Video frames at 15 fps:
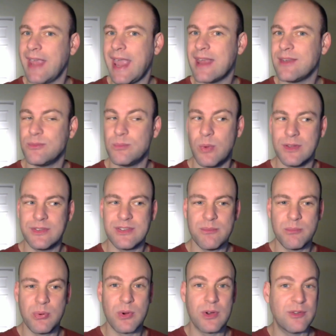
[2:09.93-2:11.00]
and what's
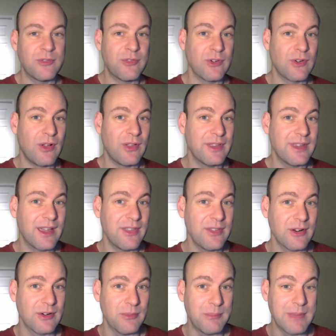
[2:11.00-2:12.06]
important for all the
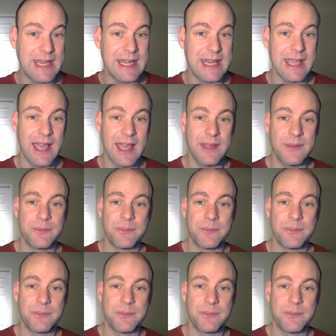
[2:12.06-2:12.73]
other media.